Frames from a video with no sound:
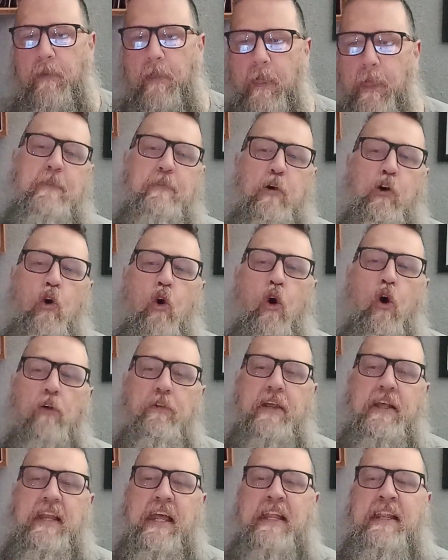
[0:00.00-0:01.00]
People
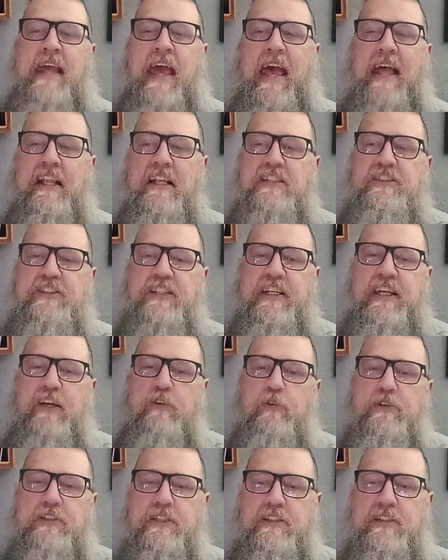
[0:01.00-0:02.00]
called it an elegy,
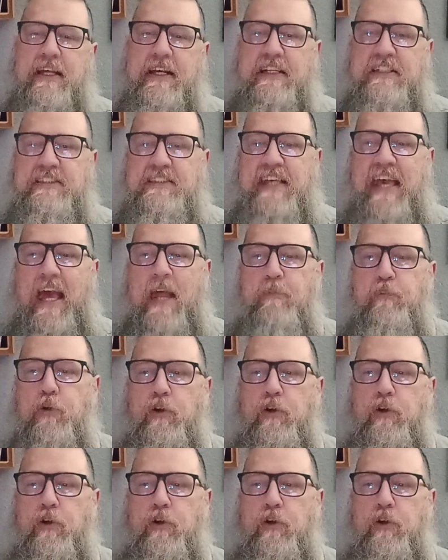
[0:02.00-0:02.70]
which is like a sad,